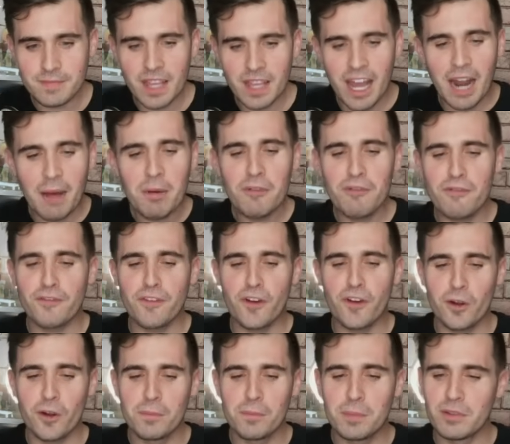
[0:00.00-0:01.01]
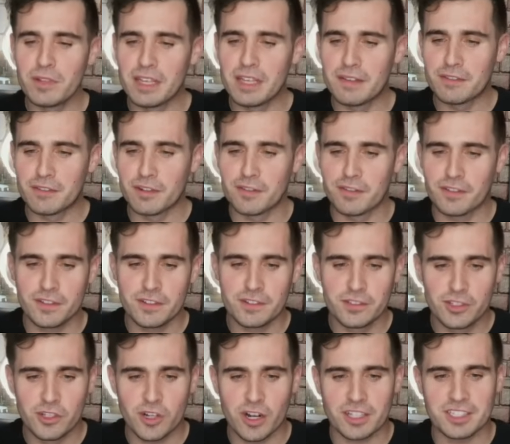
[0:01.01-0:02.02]
And I'm a firm believer of
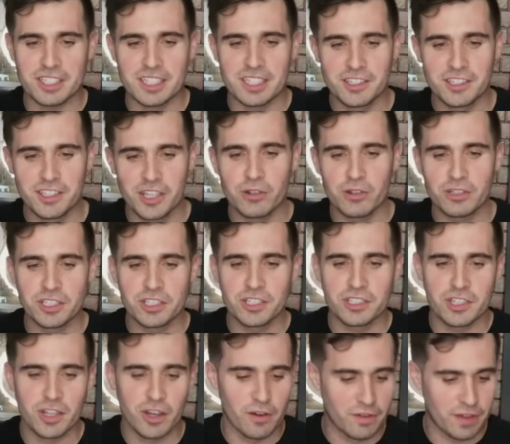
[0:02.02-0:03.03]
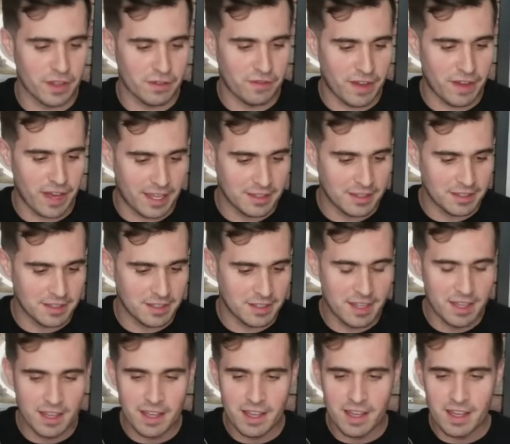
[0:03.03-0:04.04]
trusting coaches over the fans.
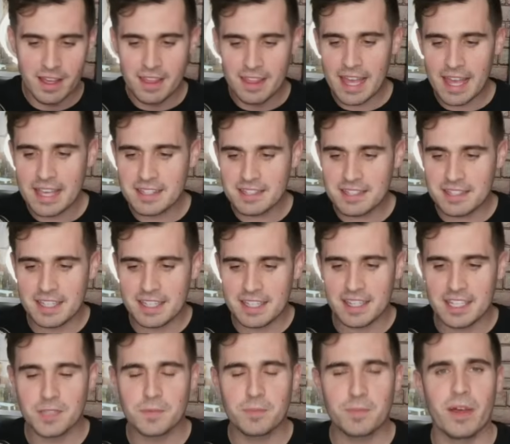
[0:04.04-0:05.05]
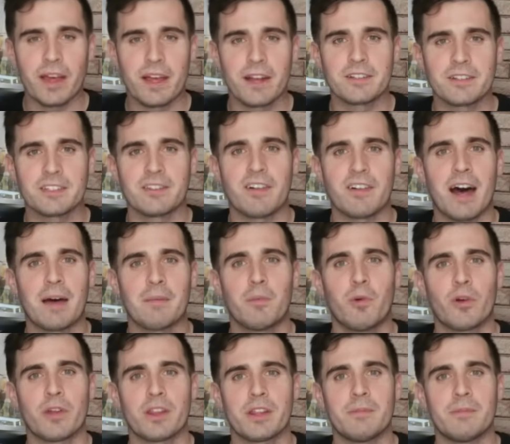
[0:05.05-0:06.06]
They see these players a lot
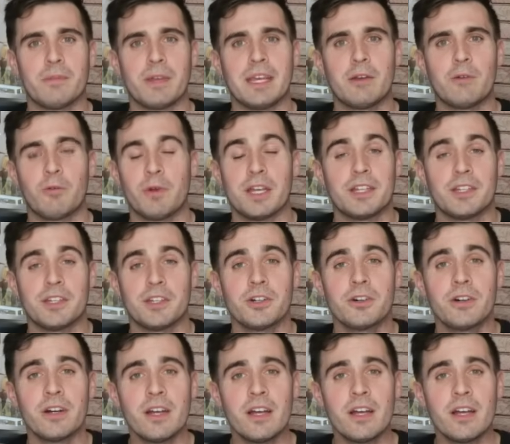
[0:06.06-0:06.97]
more than we do.